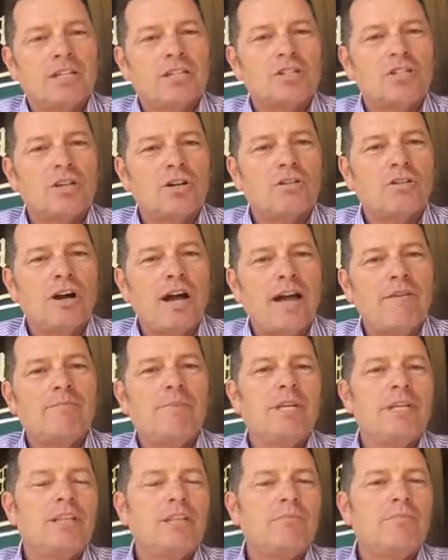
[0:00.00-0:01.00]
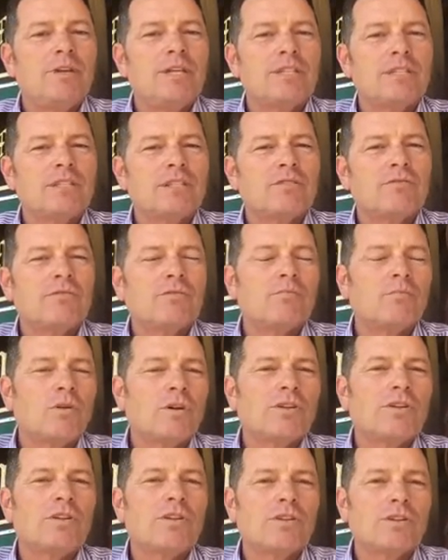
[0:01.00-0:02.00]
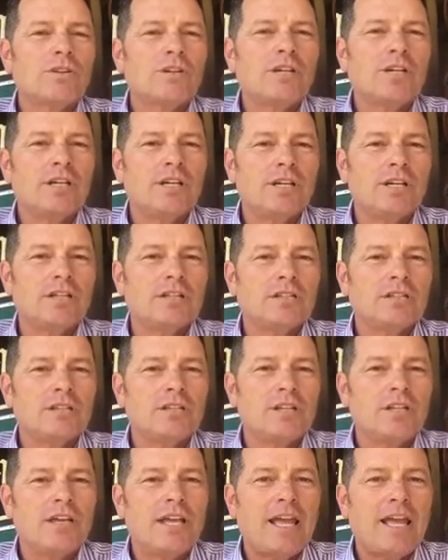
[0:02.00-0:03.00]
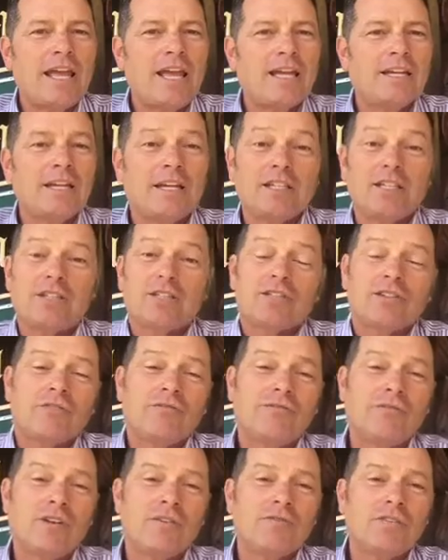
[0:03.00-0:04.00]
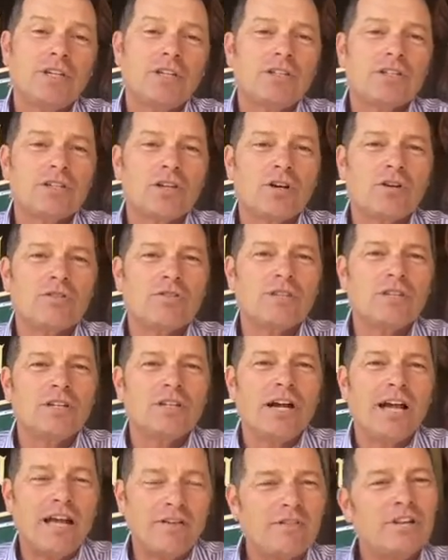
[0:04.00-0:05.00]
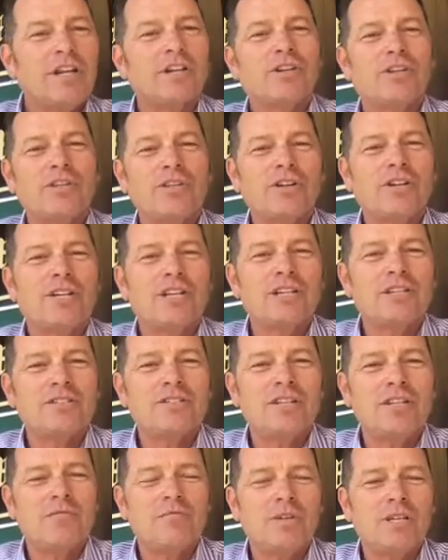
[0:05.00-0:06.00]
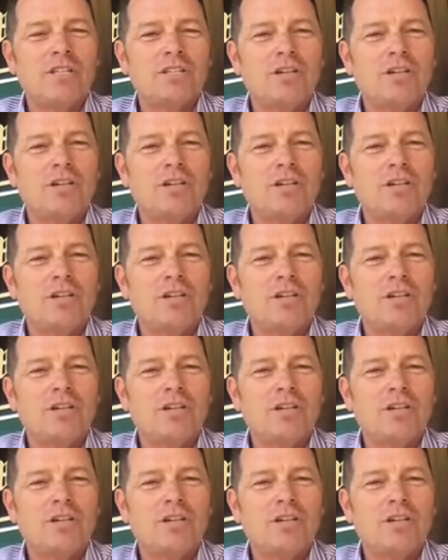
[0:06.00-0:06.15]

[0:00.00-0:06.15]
So I've been in the business for more than 30 years, and I just turned 50, so I have another 30 years in me.